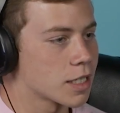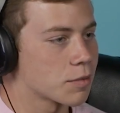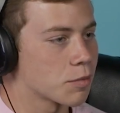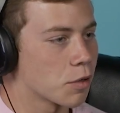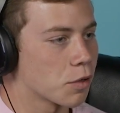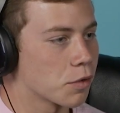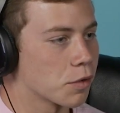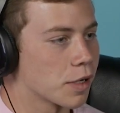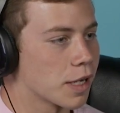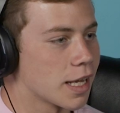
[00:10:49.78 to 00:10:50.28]

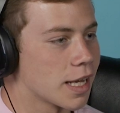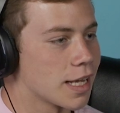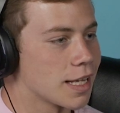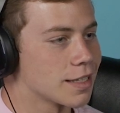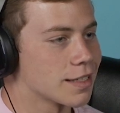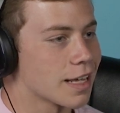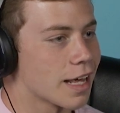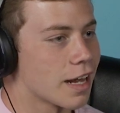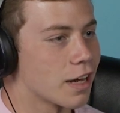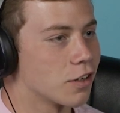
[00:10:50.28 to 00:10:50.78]
smoke
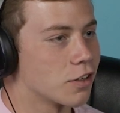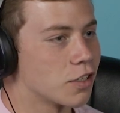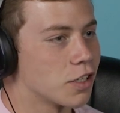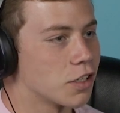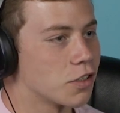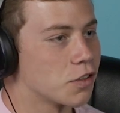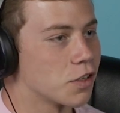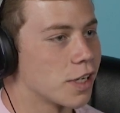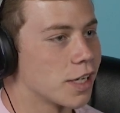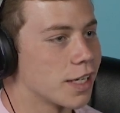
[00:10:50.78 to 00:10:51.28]
grenades,
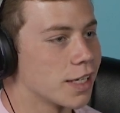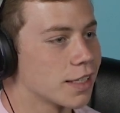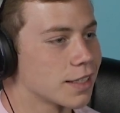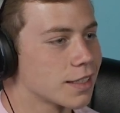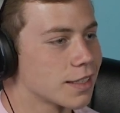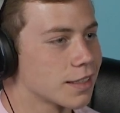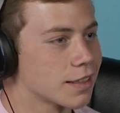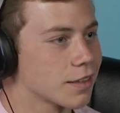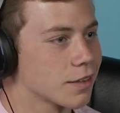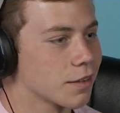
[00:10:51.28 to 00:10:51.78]
energy
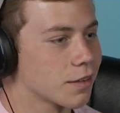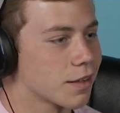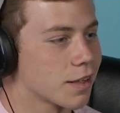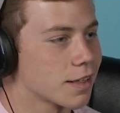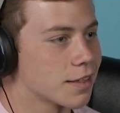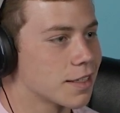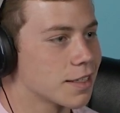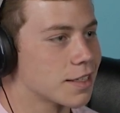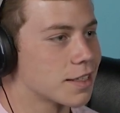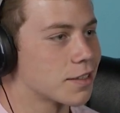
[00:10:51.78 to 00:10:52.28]
drinks.
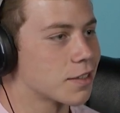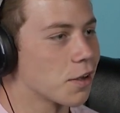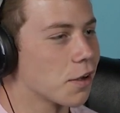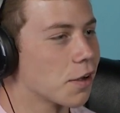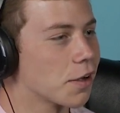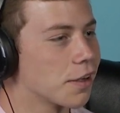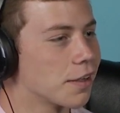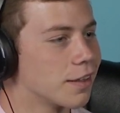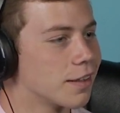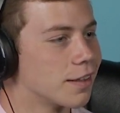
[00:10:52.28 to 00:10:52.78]
That's a
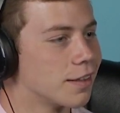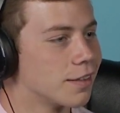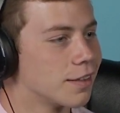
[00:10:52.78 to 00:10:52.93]
start.